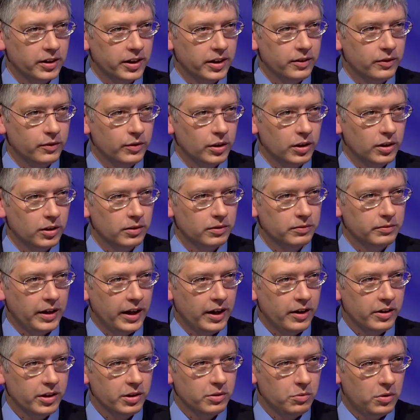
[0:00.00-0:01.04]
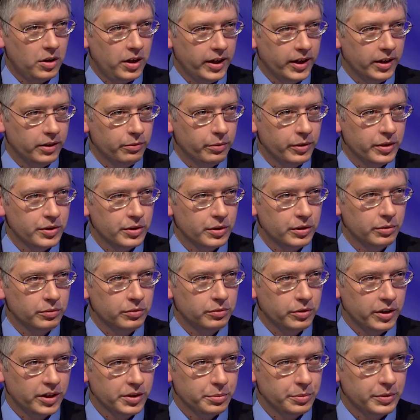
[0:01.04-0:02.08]
kind of our county-wide regional
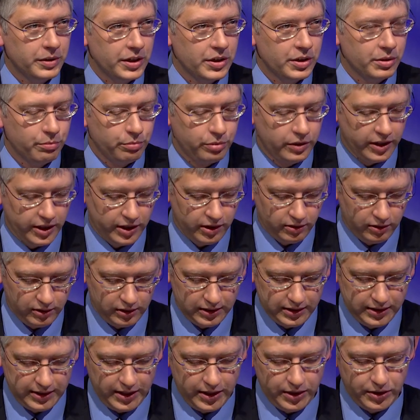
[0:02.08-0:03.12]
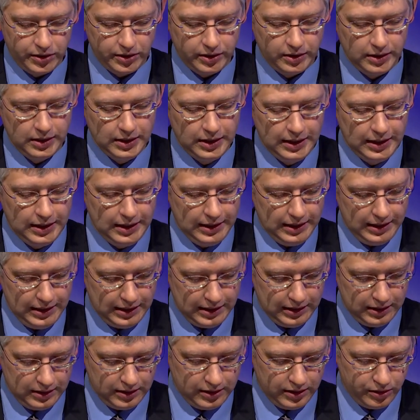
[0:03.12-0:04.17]
transportation planning organization.
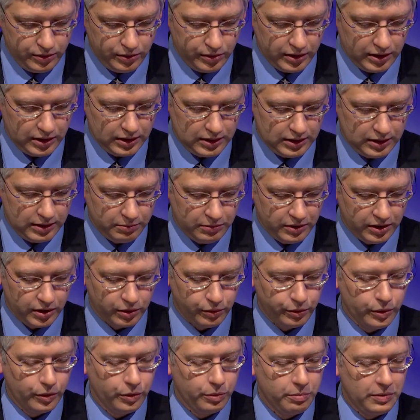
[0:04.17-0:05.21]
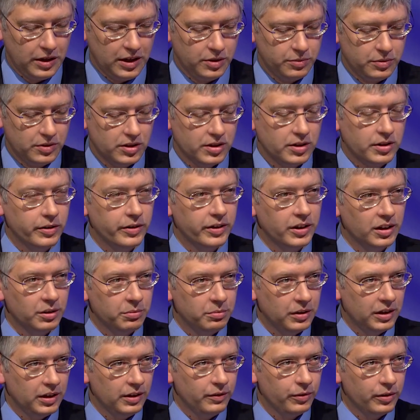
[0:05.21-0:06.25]
Health district. I'm on the Growth Management Steering
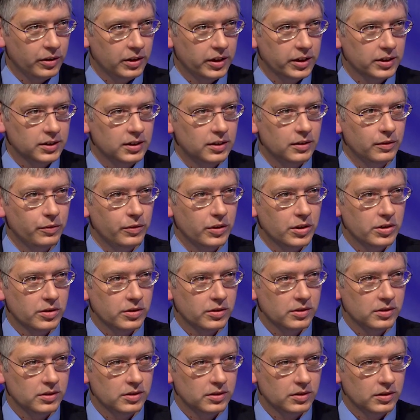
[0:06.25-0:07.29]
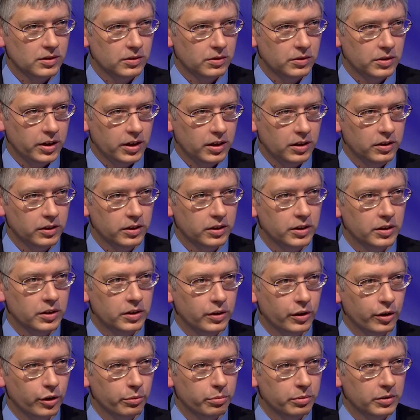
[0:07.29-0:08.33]
Committee for elected officials, so kind of looking at
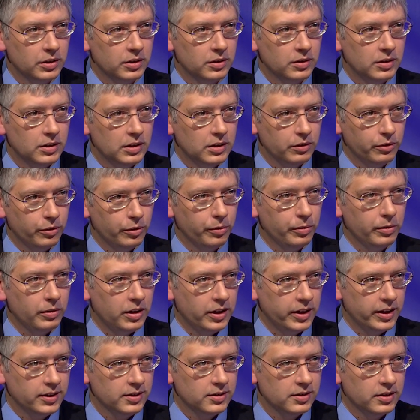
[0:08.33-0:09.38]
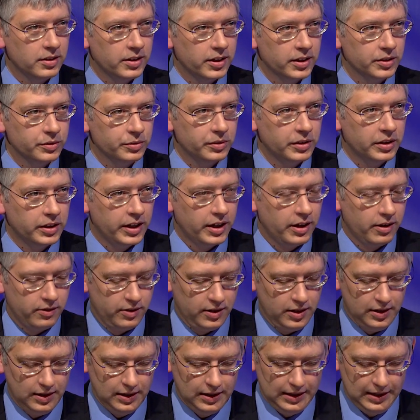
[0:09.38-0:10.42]
the urban growth lines and things for the
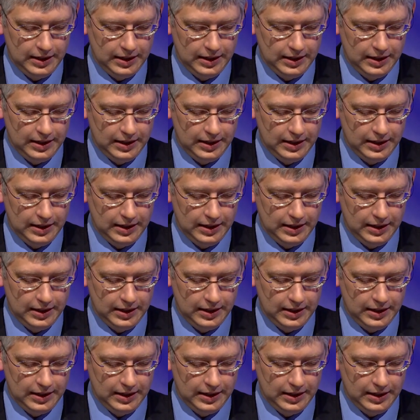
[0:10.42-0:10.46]
county.